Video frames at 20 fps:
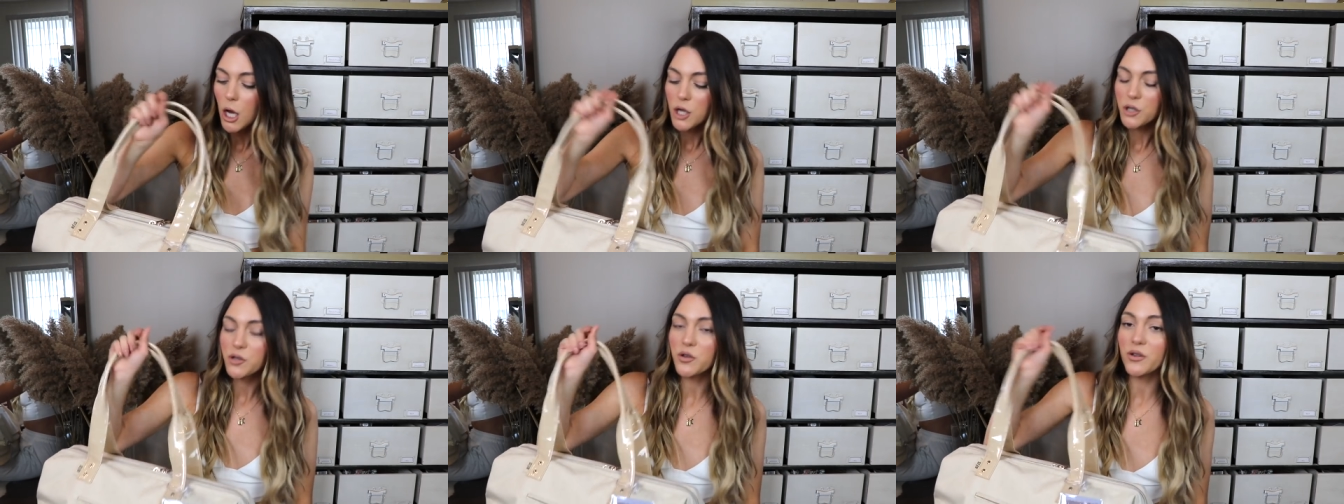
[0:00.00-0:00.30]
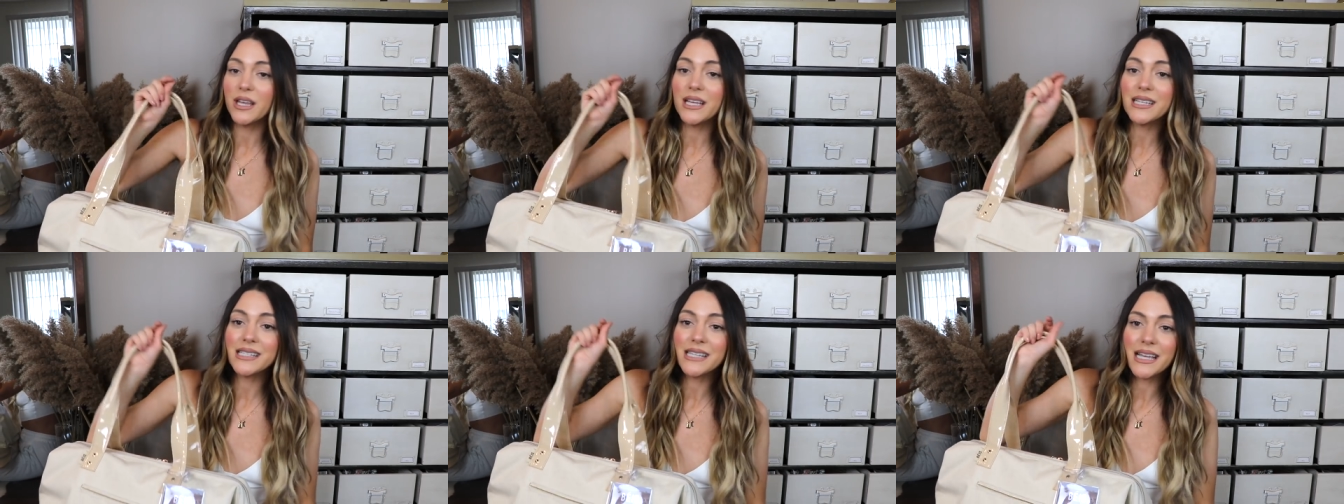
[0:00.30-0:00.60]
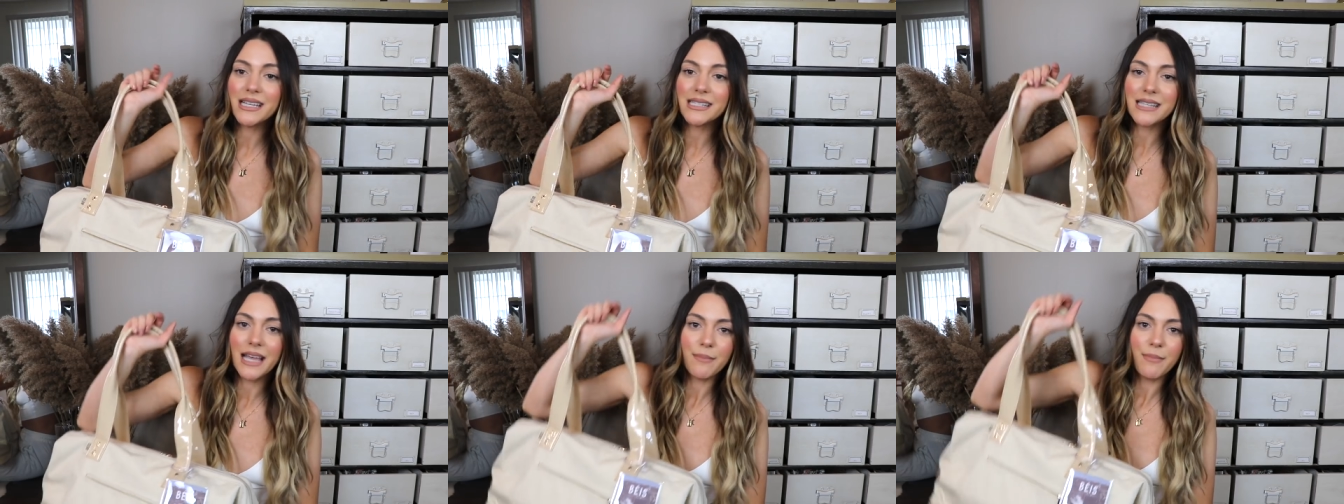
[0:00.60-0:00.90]
So this
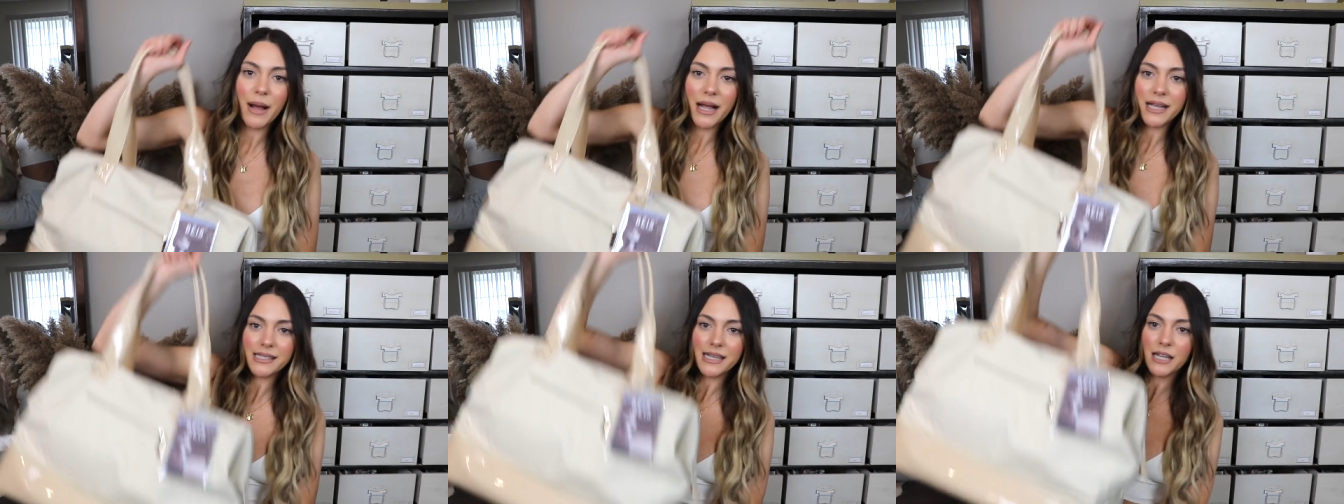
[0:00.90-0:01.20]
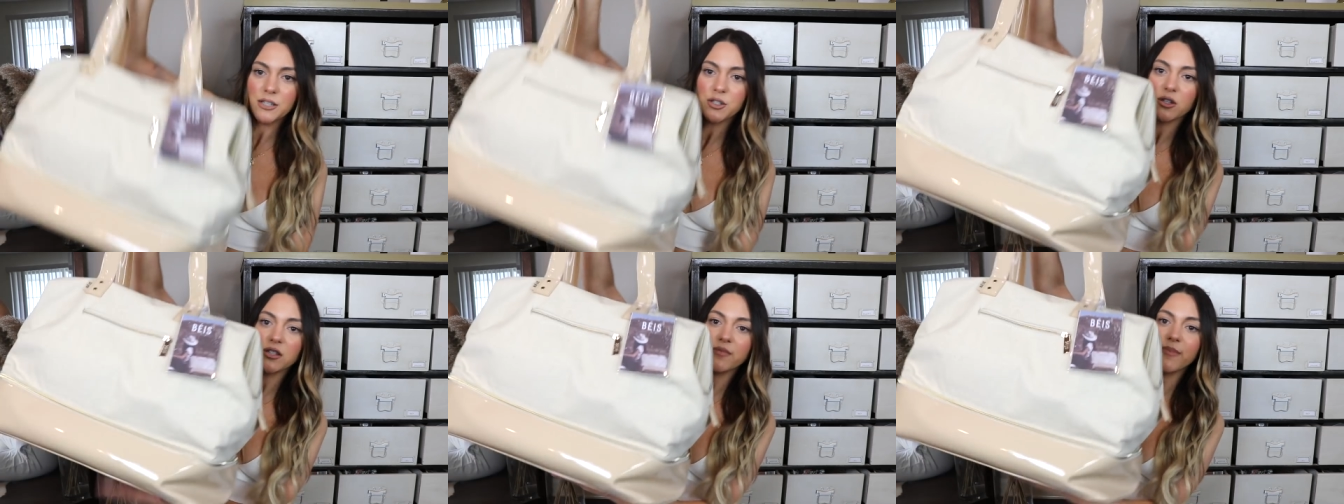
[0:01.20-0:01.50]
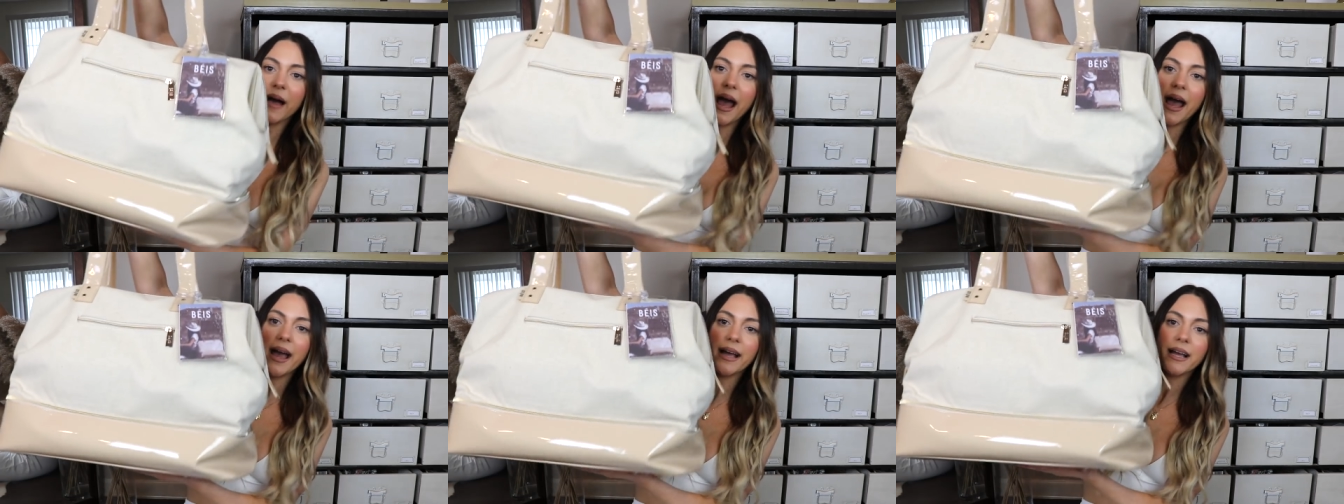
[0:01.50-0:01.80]
is like my essentials
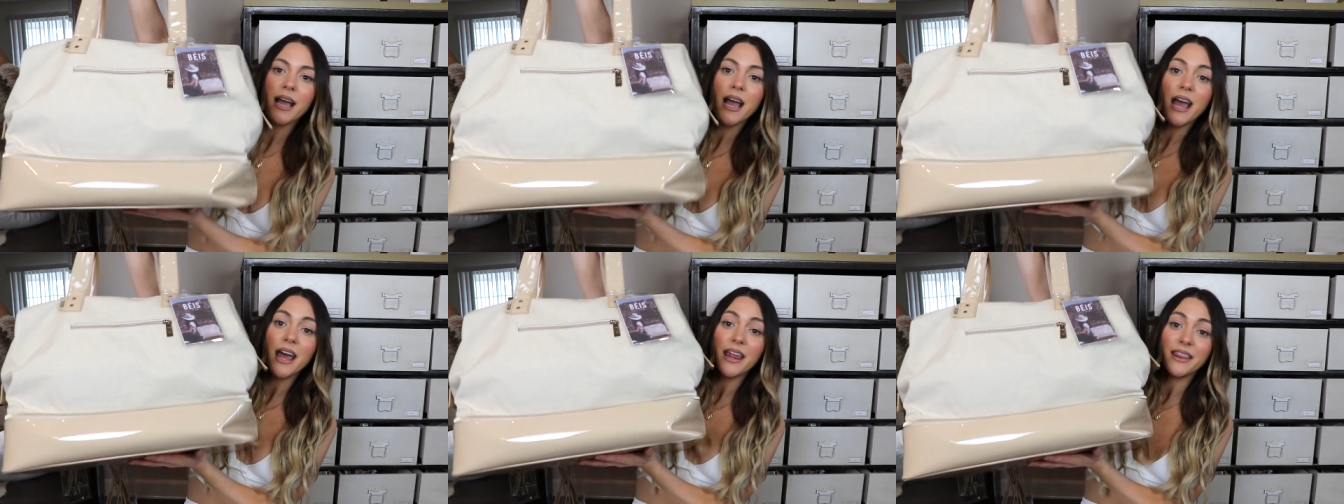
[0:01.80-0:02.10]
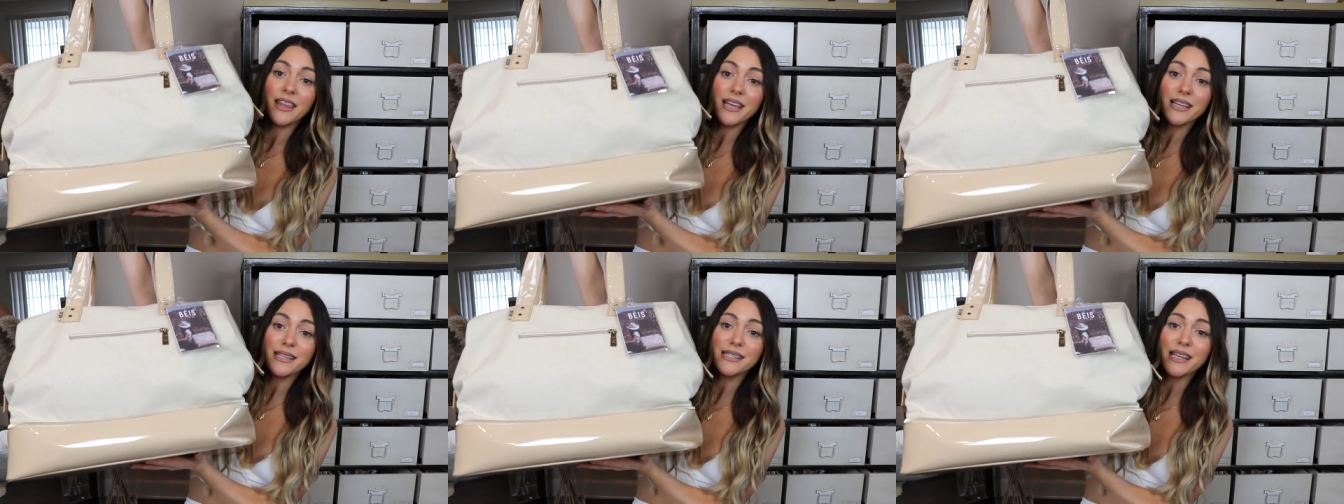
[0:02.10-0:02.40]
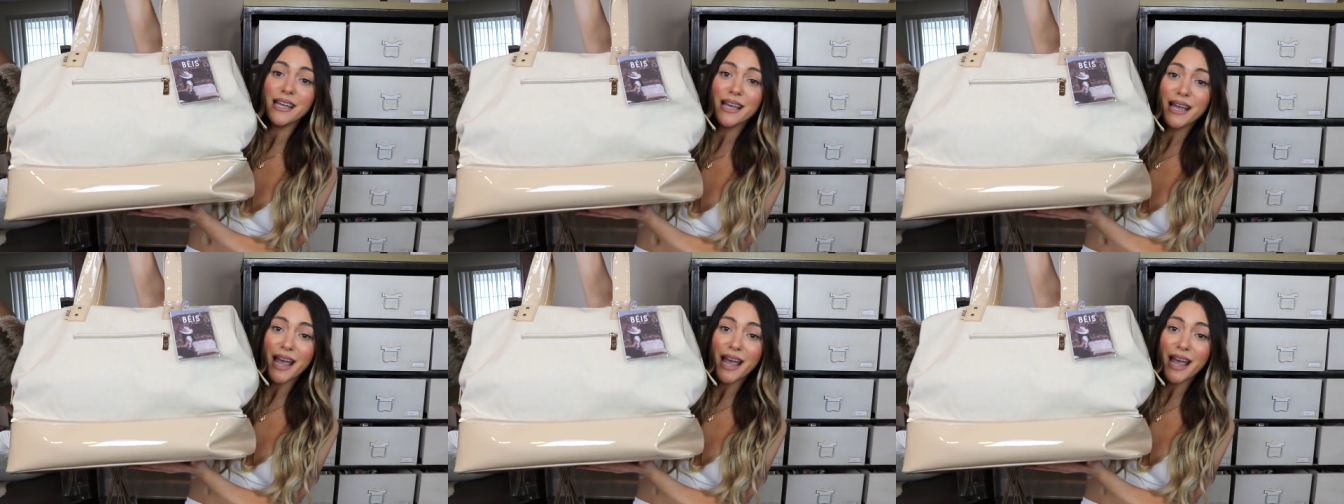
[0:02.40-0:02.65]
bag. This